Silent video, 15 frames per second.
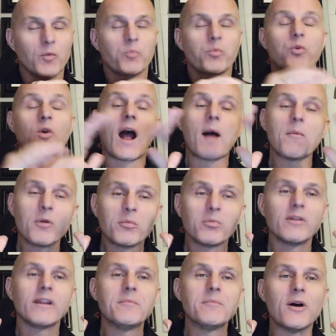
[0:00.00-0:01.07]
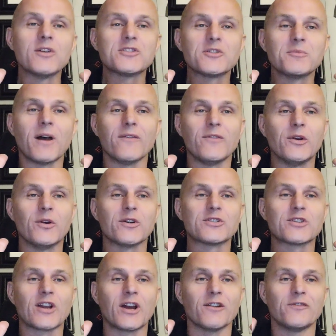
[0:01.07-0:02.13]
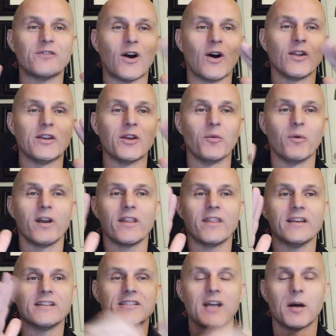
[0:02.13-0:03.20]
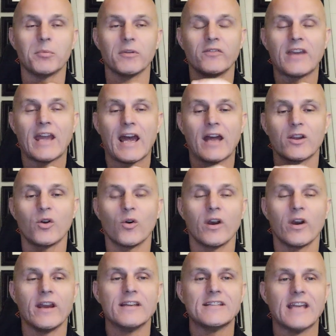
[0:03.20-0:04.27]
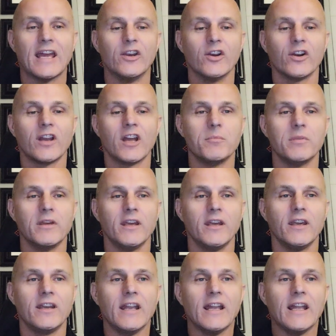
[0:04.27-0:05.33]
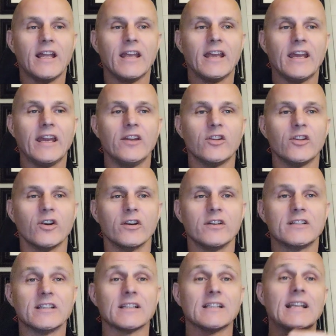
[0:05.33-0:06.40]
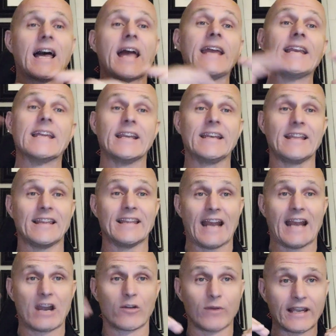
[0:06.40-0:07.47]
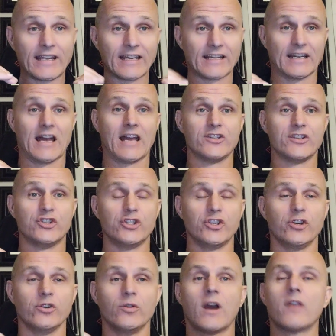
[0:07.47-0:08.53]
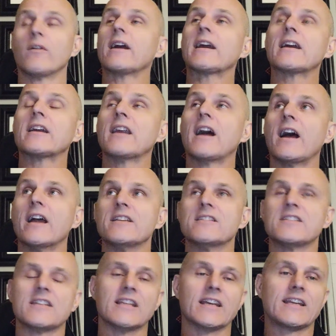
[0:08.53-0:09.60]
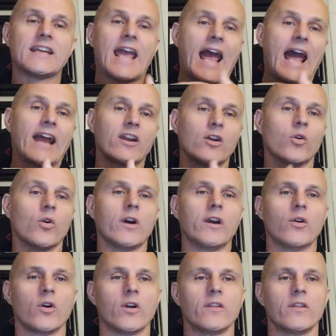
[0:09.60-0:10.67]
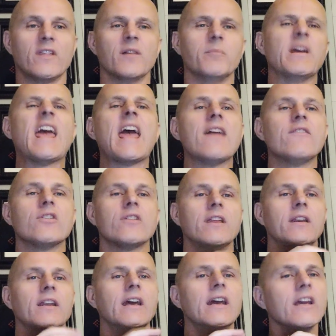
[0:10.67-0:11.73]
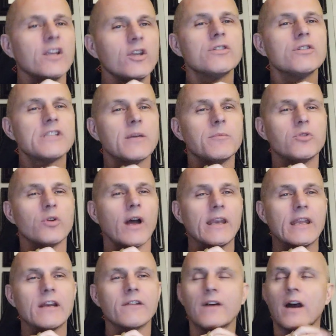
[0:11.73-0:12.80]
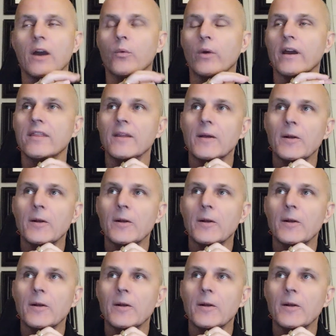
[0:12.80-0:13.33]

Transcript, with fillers: probably most of my viewers are going to fall into one of these couple of categories, and you're going to be either delighted that I recognized you, I recognized the category or the behavior that you seem to identify with,